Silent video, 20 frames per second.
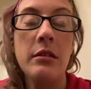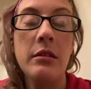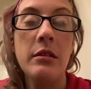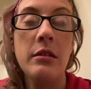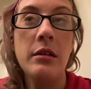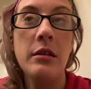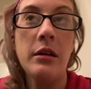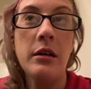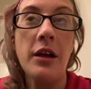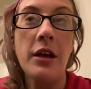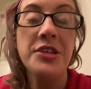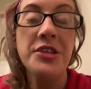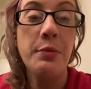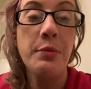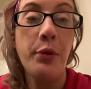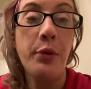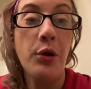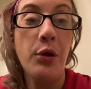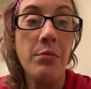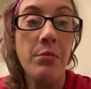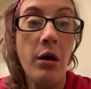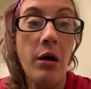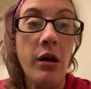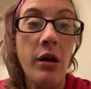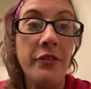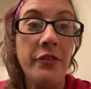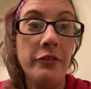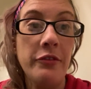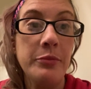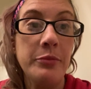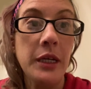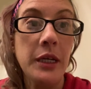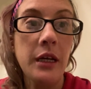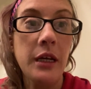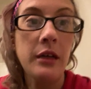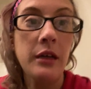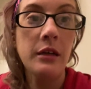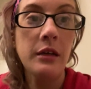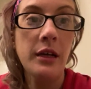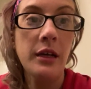to pull him off of
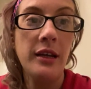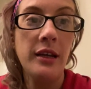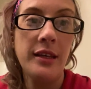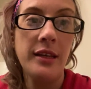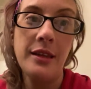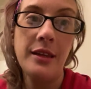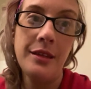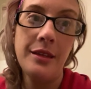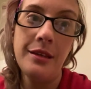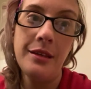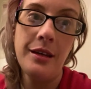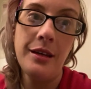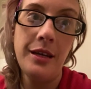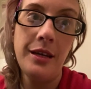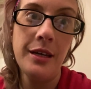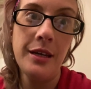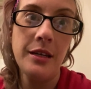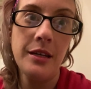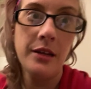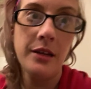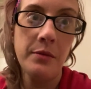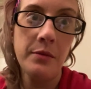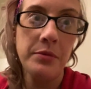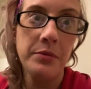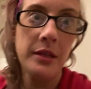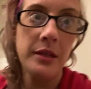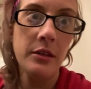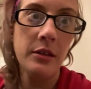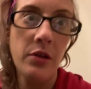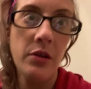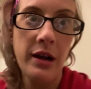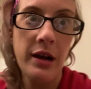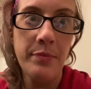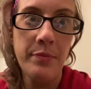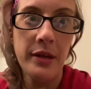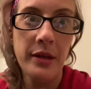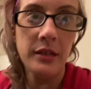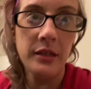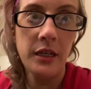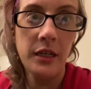me. And then he ended up beating the crap
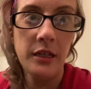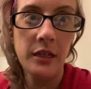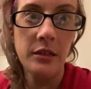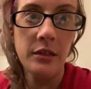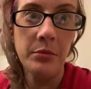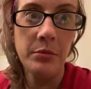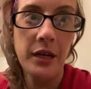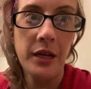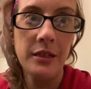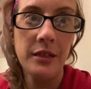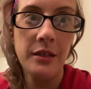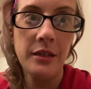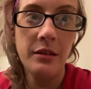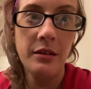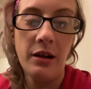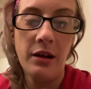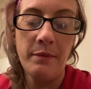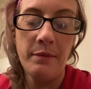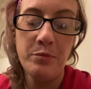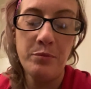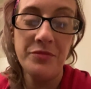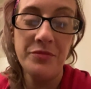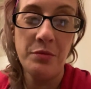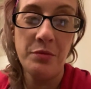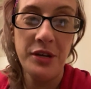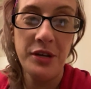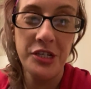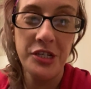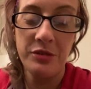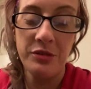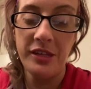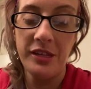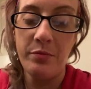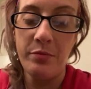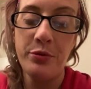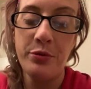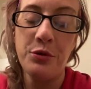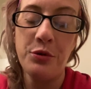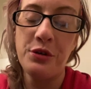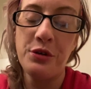out of him. And the patient that
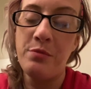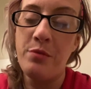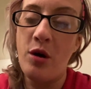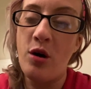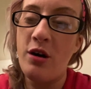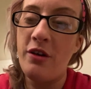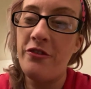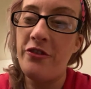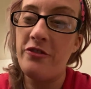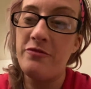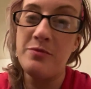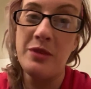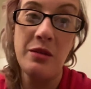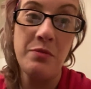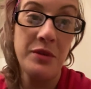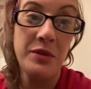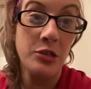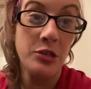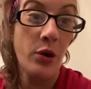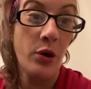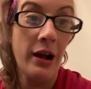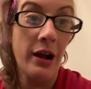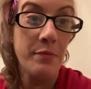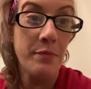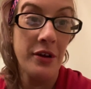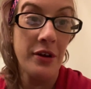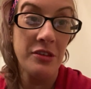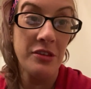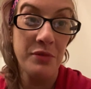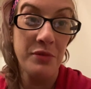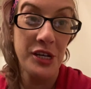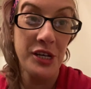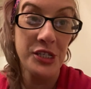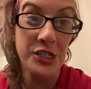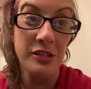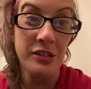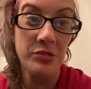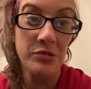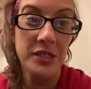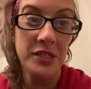pulled him off of me beat the crap out of the
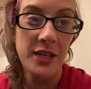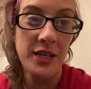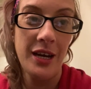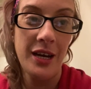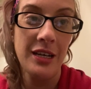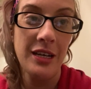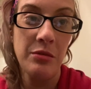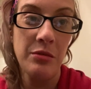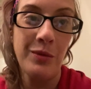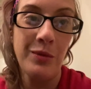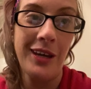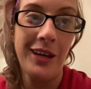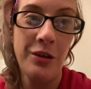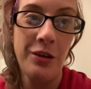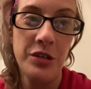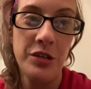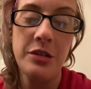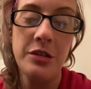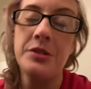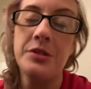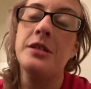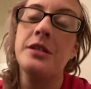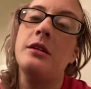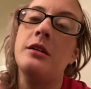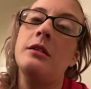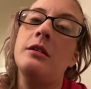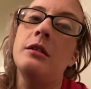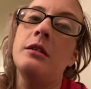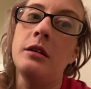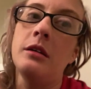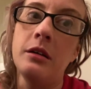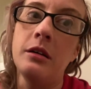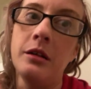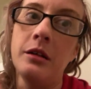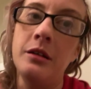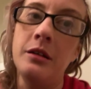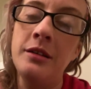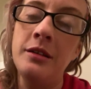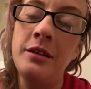patient that was attacking me, which I was like, ugh,